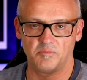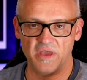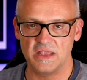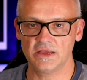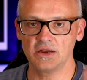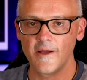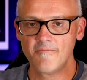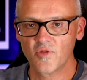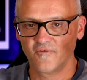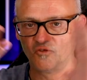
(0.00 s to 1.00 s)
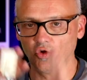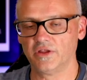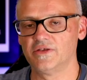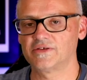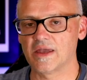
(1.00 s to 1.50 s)
opinion, fall
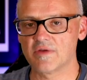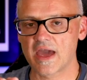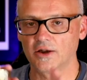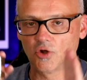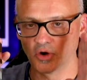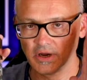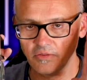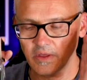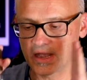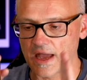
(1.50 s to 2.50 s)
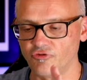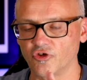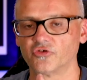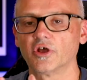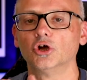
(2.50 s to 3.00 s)
in the same category. They are
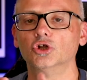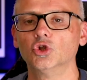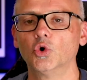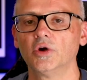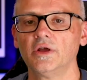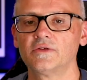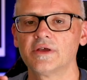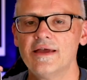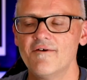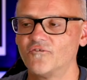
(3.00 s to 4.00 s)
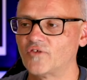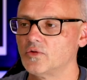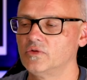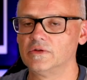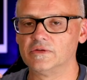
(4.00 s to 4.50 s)
just glorious
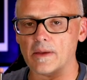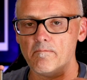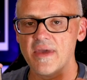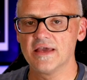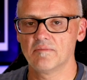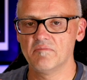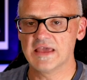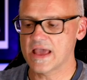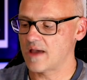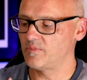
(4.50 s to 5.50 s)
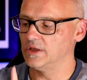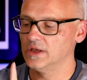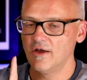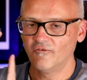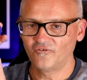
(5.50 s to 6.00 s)
fragrances that make me happy.
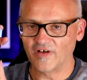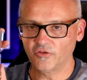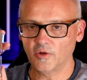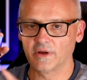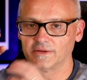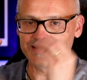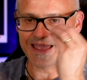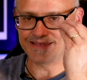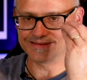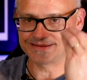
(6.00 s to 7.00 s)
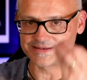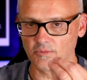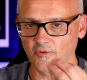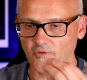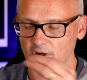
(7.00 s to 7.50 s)
Fantomas, as a
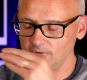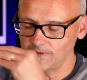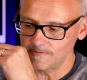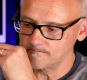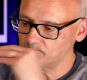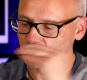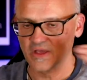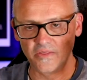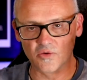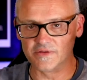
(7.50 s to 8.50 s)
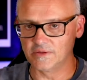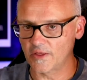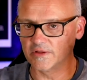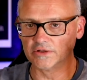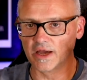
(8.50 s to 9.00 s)
summer fragrance, there is
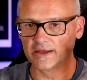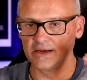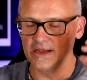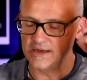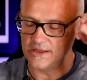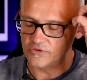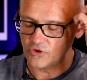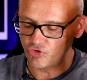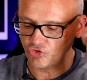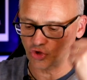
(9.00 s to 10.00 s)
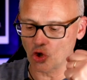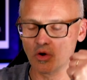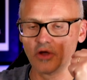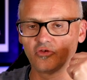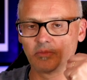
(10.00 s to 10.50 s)
nothing like it. It is
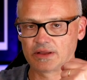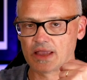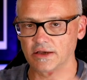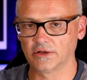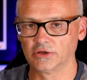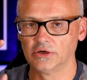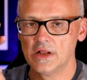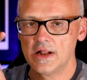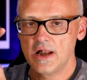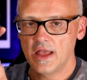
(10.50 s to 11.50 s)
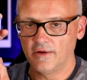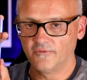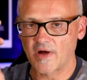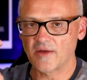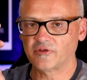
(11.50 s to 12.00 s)
so spectacular. And
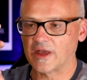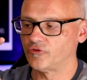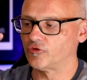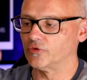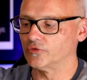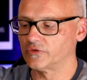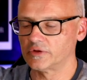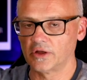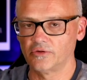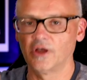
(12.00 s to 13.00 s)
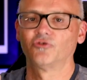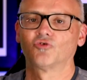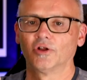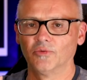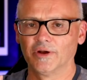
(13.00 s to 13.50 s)
5-star generals, I
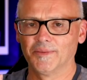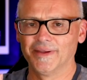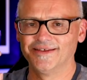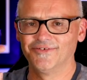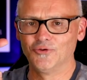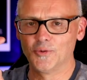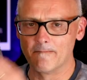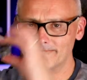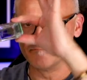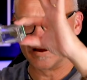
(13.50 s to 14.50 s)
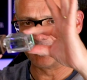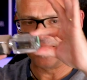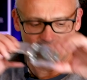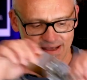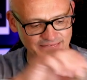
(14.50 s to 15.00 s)
strongly recommend it to you. Bada
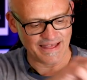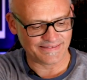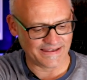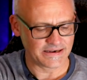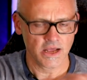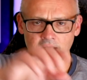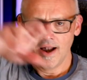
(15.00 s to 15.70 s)
bing, that's it.